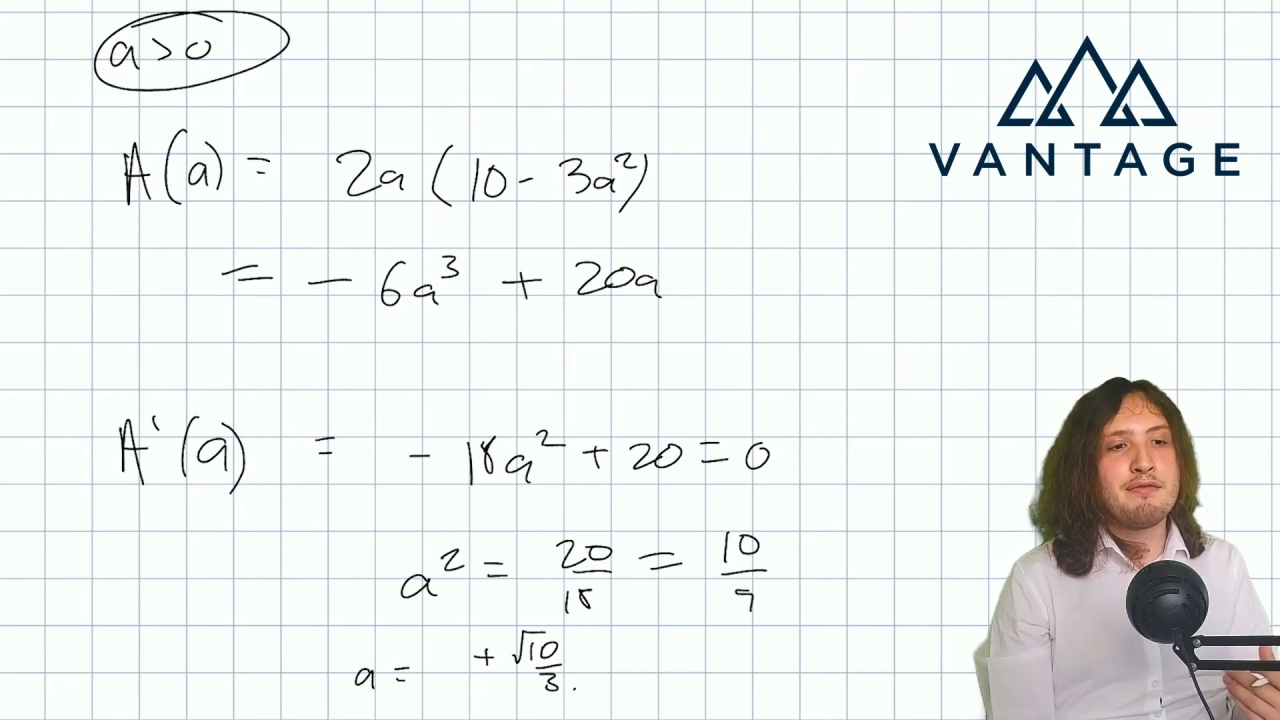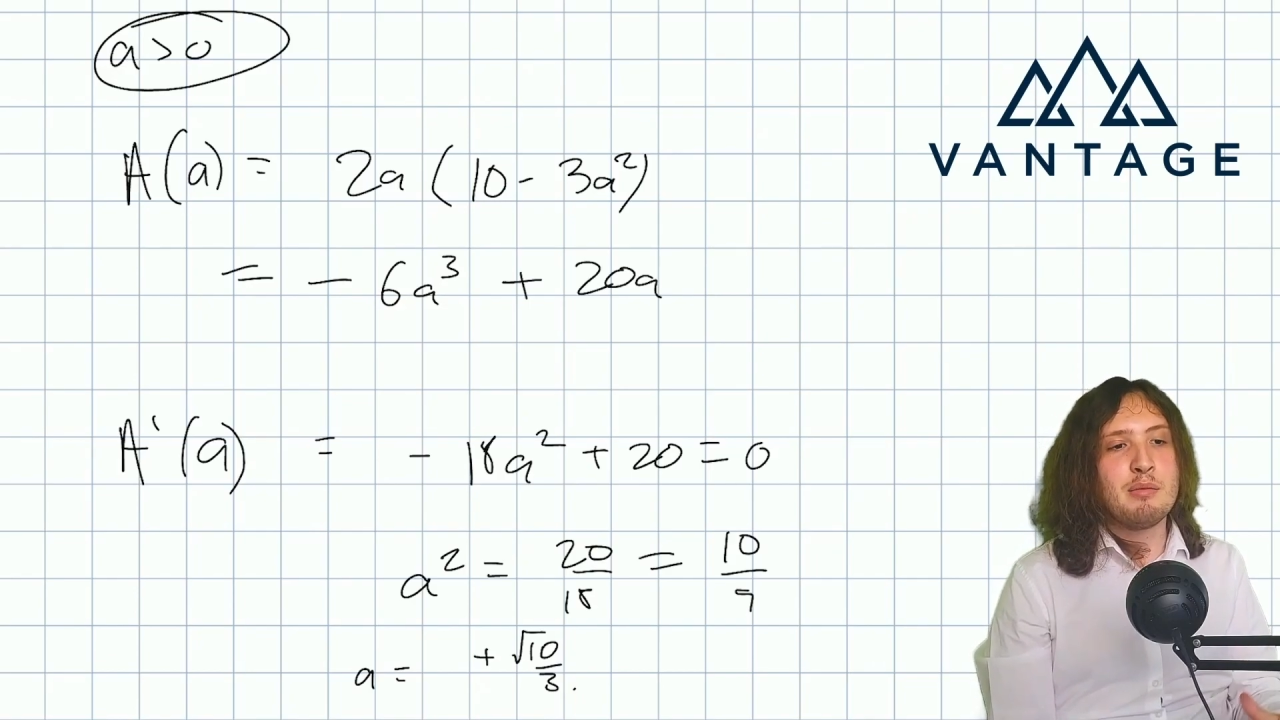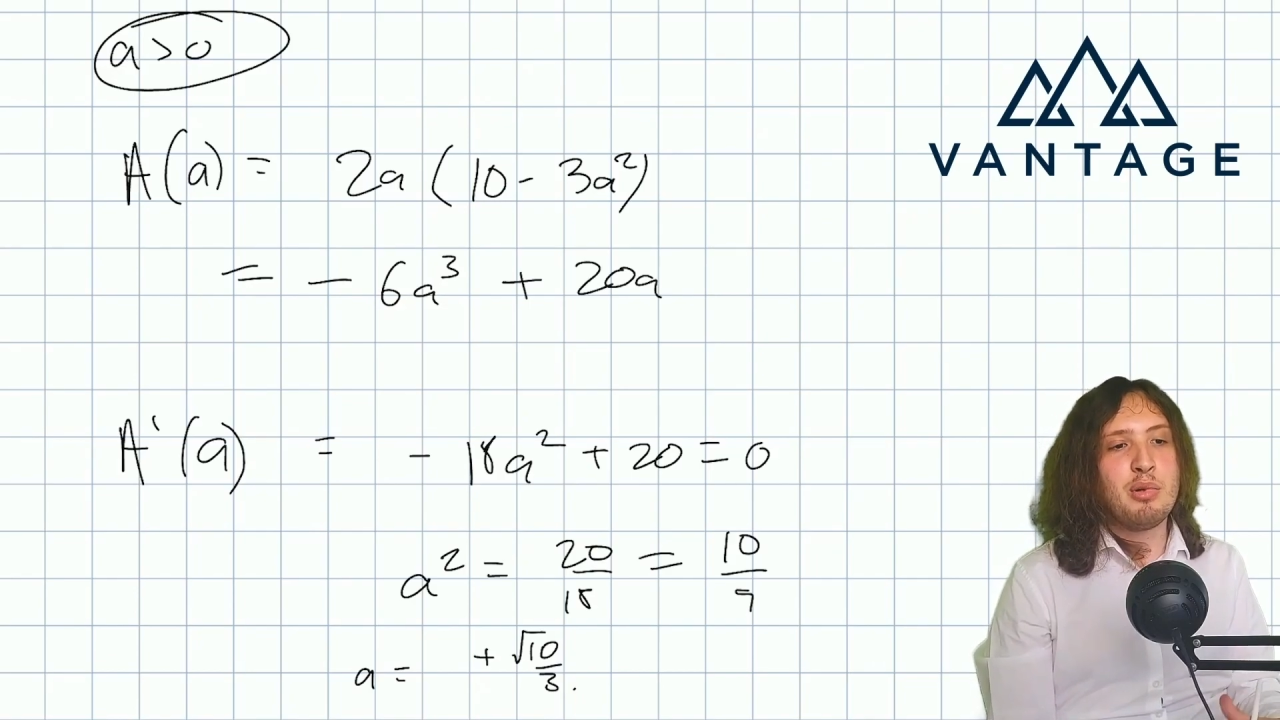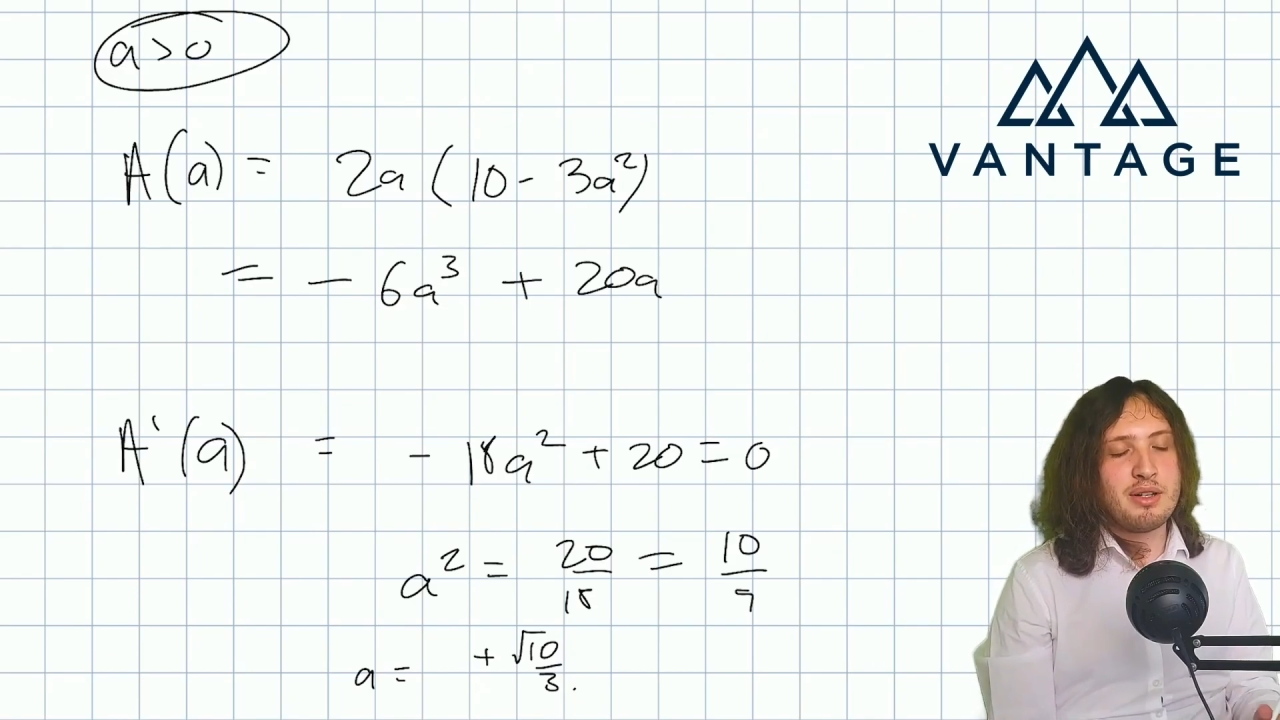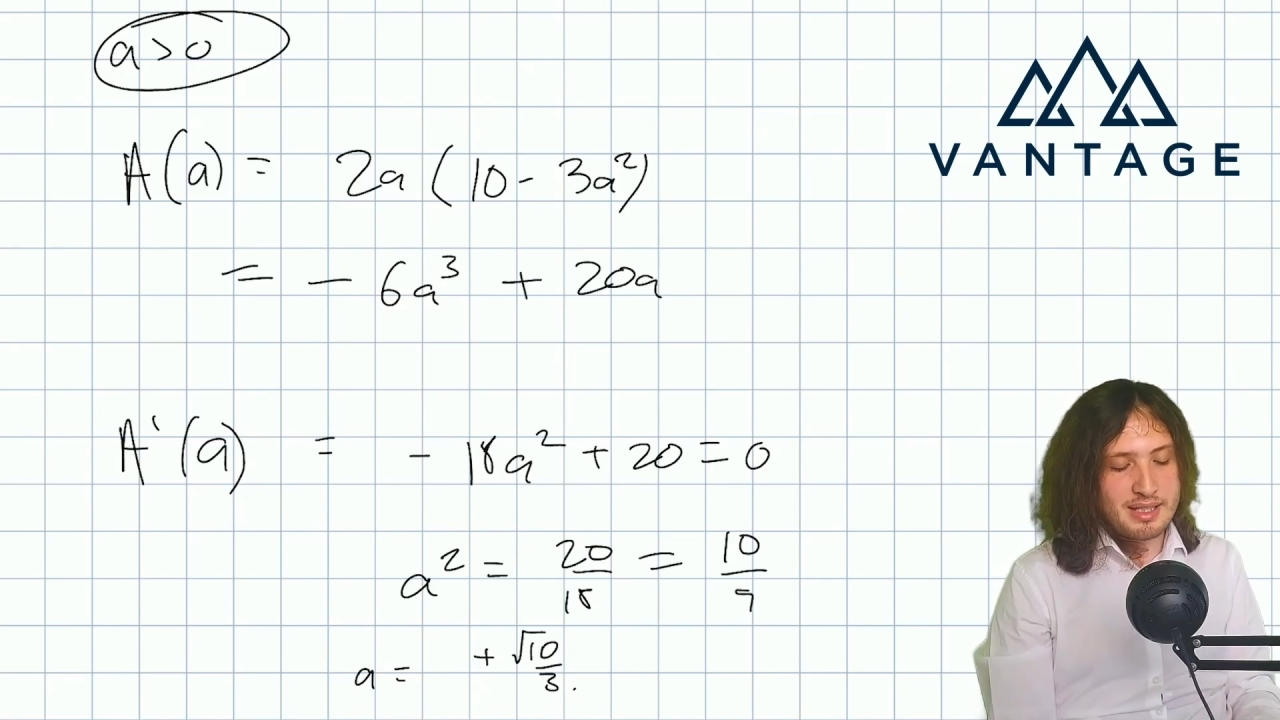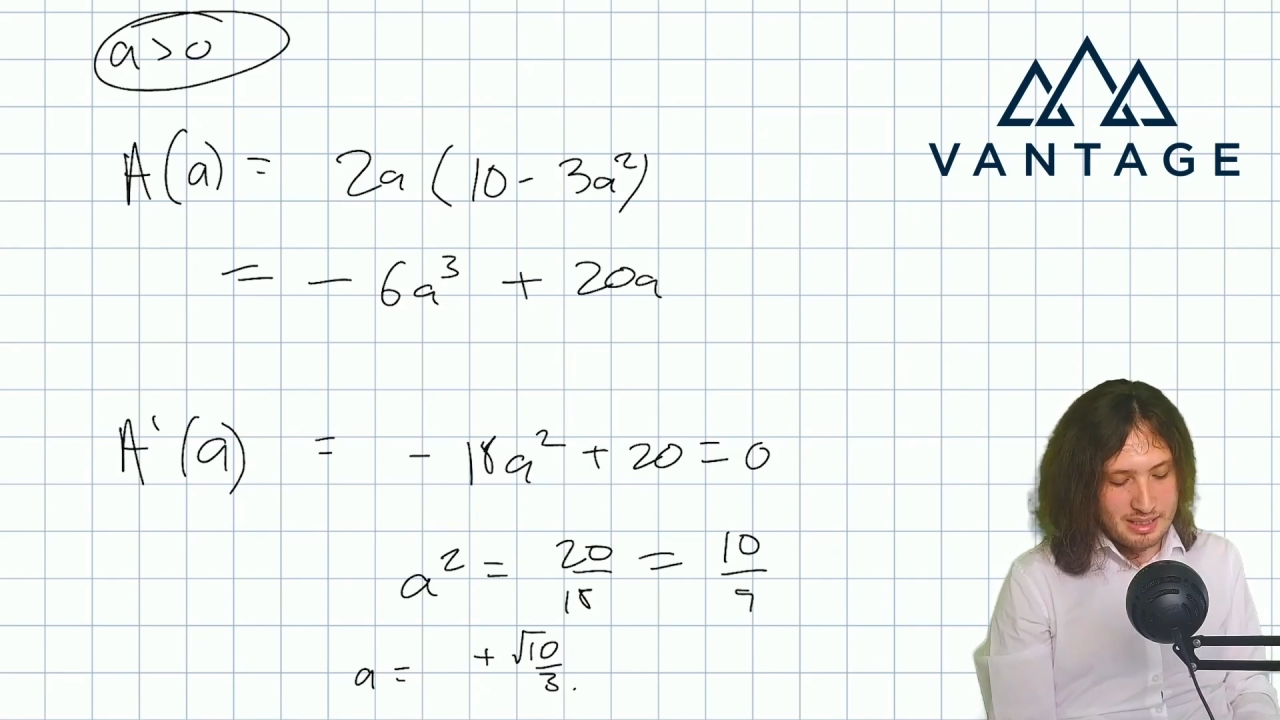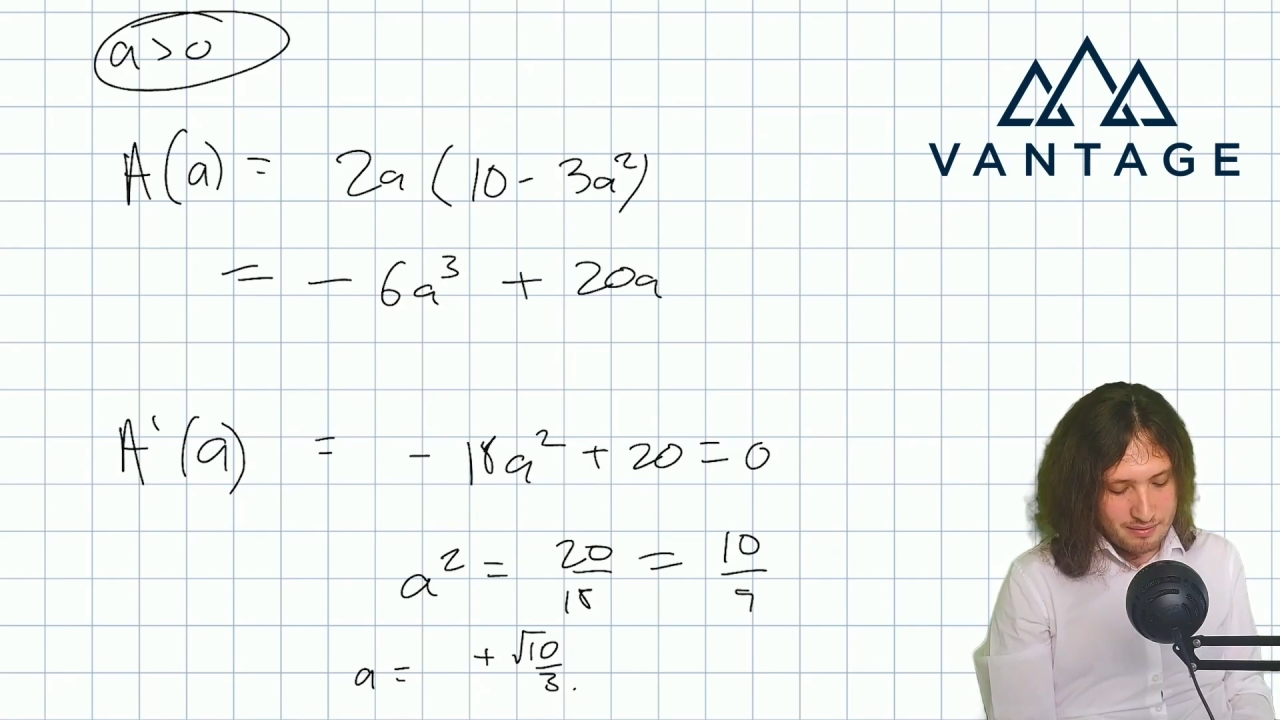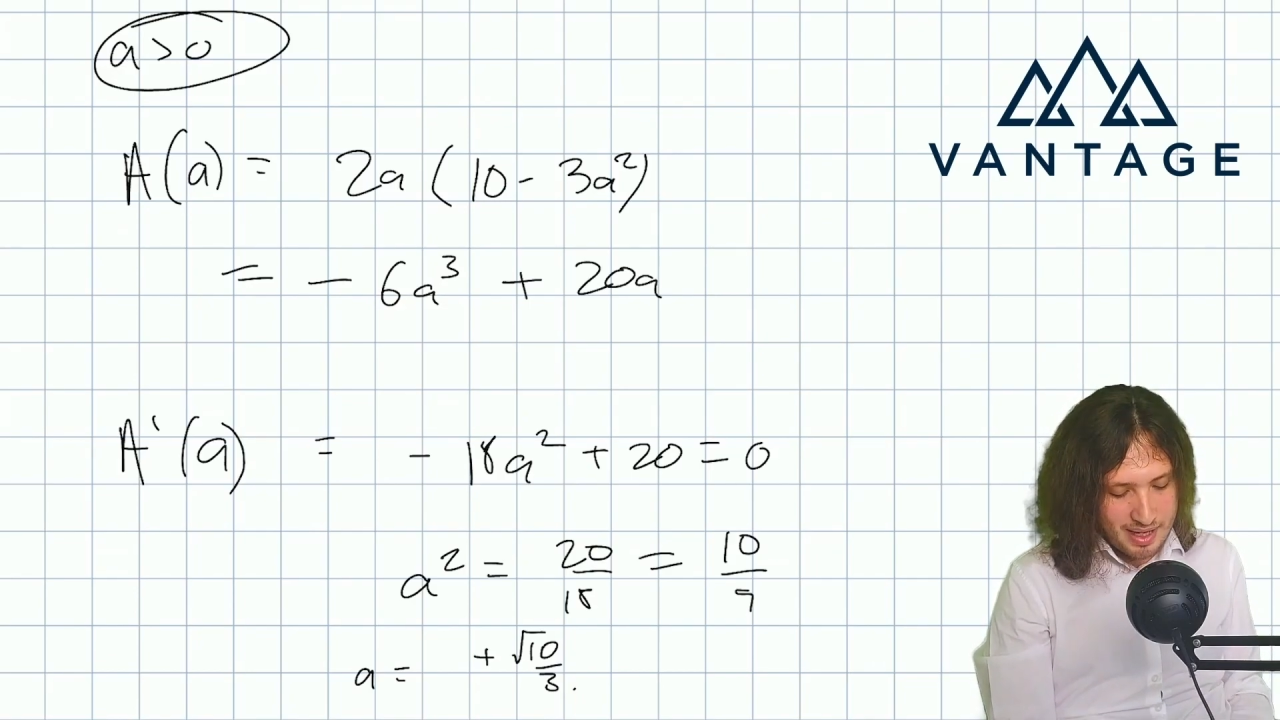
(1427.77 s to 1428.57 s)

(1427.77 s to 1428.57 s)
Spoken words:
for positive